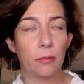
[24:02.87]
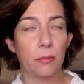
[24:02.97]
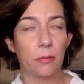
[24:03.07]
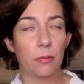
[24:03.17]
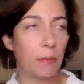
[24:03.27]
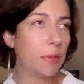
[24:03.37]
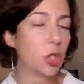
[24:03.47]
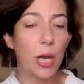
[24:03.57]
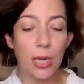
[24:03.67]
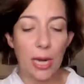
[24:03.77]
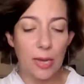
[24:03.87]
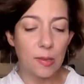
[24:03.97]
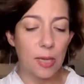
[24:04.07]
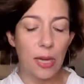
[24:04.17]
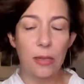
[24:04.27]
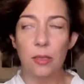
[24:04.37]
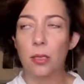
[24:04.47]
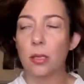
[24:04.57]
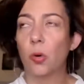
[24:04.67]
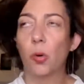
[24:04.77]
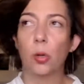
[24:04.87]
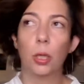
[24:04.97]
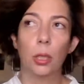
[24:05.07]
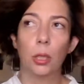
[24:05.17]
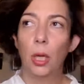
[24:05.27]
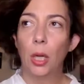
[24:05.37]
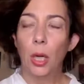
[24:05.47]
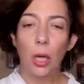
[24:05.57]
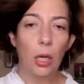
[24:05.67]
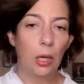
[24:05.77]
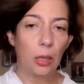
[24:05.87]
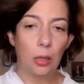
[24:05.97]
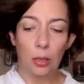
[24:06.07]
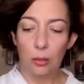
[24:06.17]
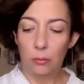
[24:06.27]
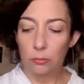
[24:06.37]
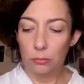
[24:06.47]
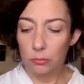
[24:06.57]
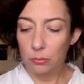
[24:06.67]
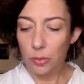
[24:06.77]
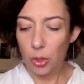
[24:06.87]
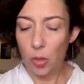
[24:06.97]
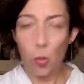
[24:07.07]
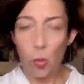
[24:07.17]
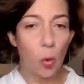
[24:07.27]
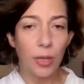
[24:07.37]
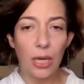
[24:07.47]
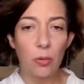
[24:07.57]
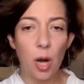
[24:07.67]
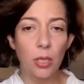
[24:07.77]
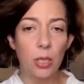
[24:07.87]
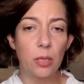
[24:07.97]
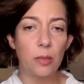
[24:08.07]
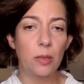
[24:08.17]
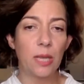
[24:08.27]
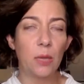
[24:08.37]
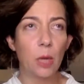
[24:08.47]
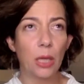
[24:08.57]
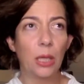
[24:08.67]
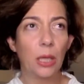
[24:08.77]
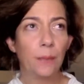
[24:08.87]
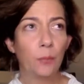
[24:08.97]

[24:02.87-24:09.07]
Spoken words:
Bashar al-Assad or the Iranians are saying, well,